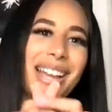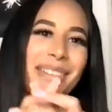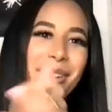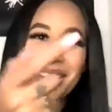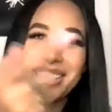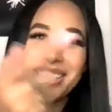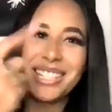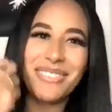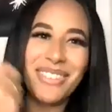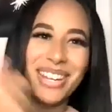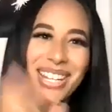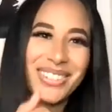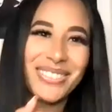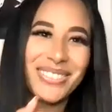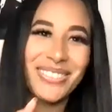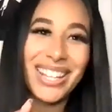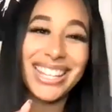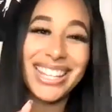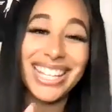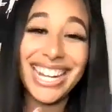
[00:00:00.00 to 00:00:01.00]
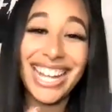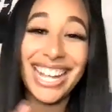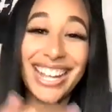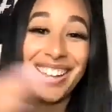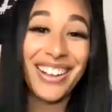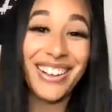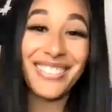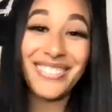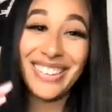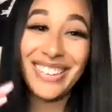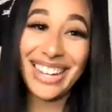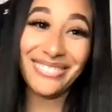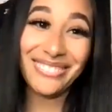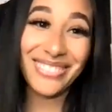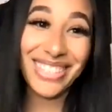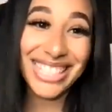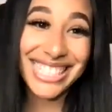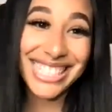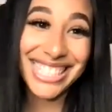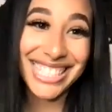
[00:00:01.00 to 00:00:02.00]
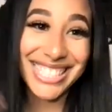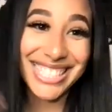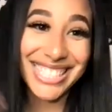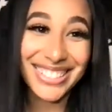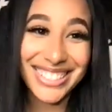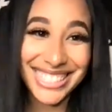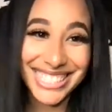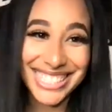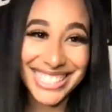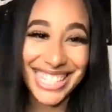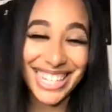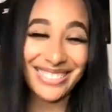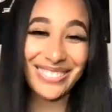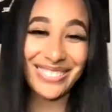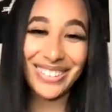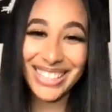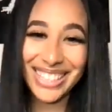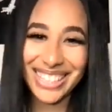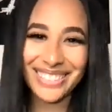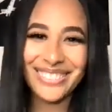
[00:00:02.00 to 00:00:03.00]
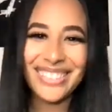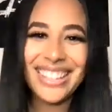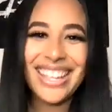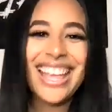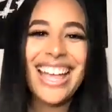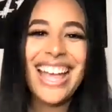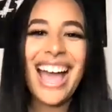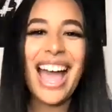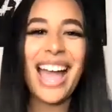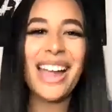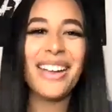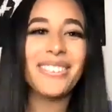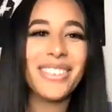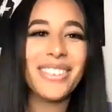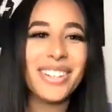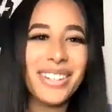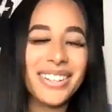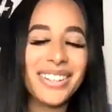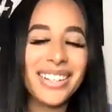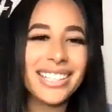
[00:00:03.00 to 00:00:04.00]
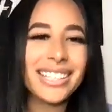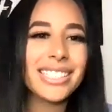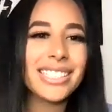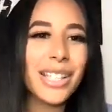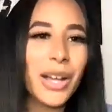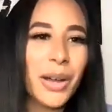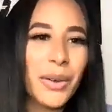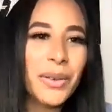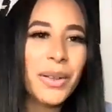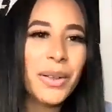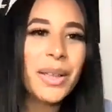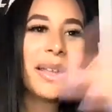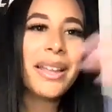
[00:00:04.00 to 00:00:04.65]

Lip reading: Oh, somebody remind, they're like, oh wait, Mitch, the story time. Hold up. All right, real quick. So